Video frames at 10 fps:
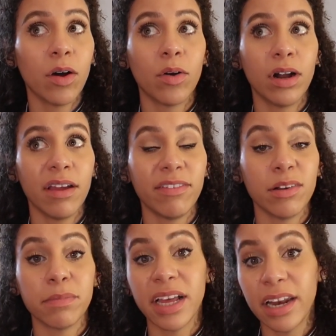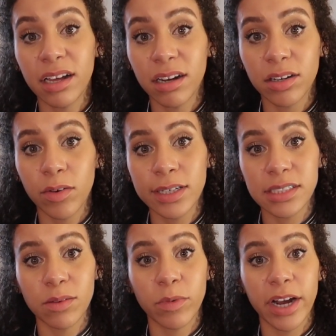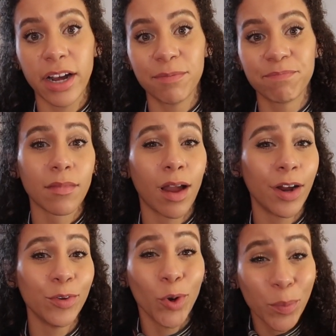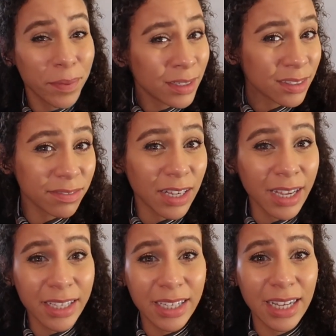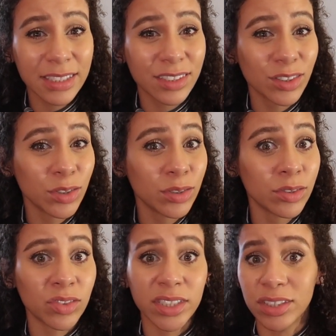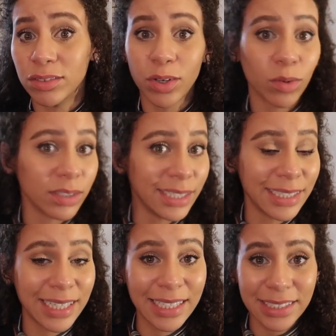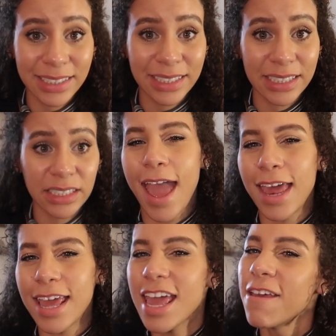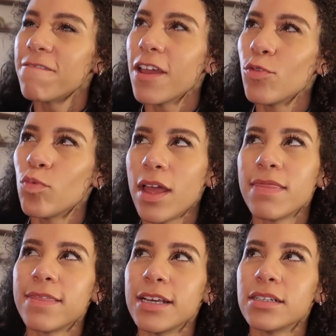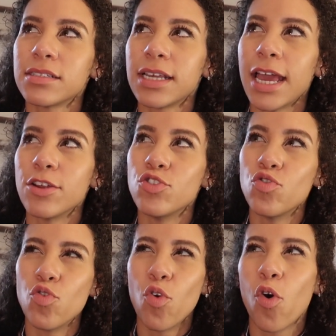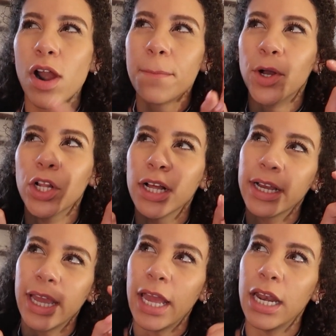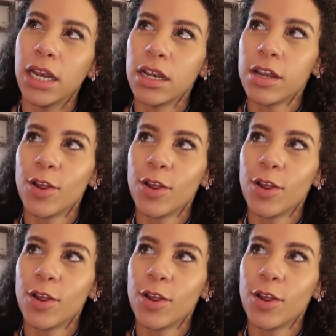or if you're planning on going somewhere. Are you open to flying again soon, or are you totally against it? And if and when things get normal again,